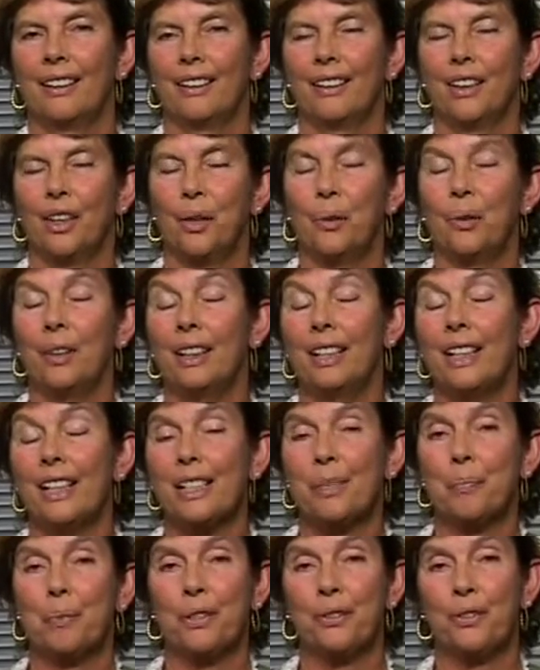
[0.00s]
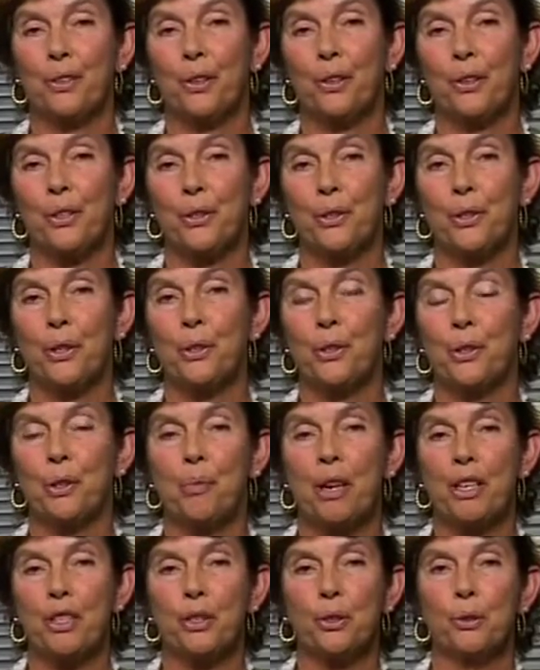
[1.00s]
Well, yes, but of course, you can
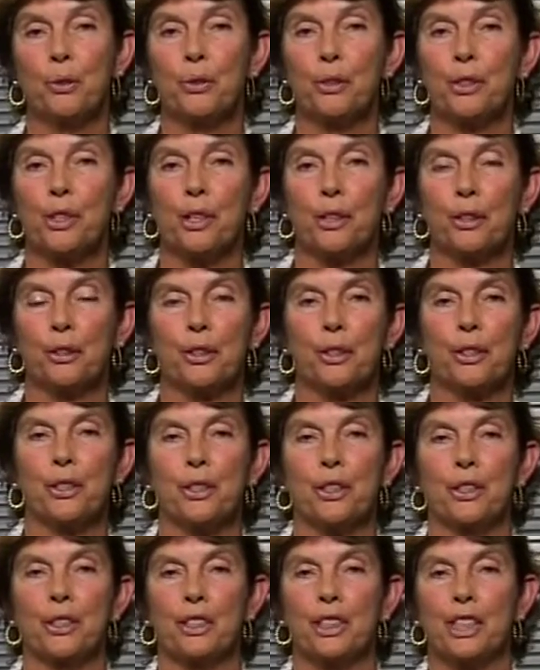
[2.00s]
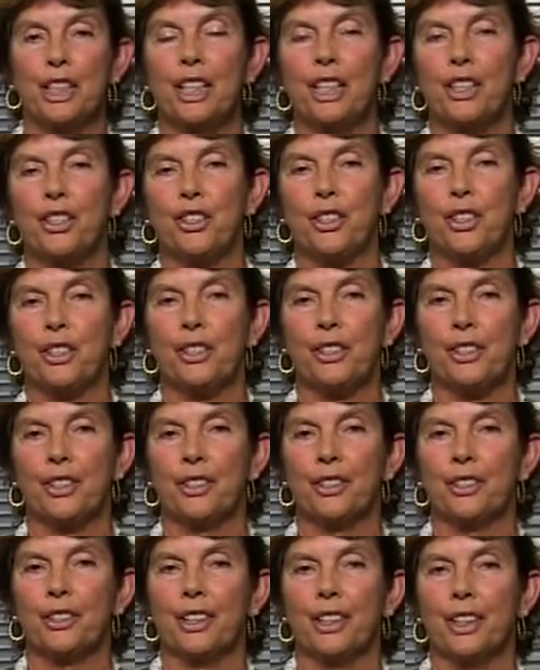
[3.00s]
mention all the doctors and teachers
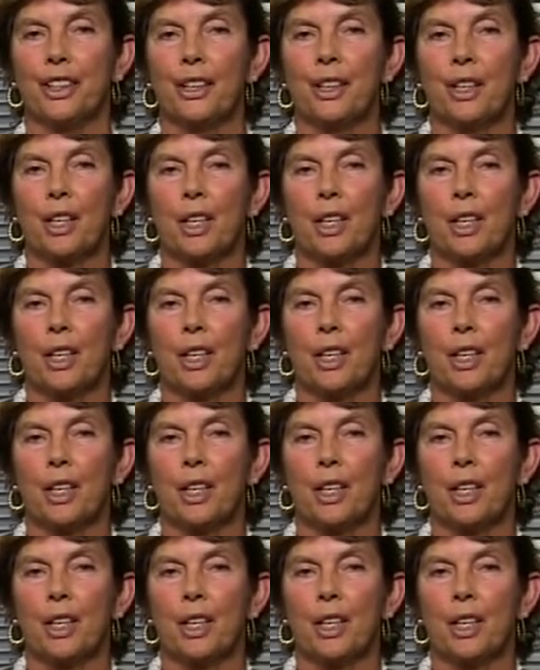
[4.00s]
and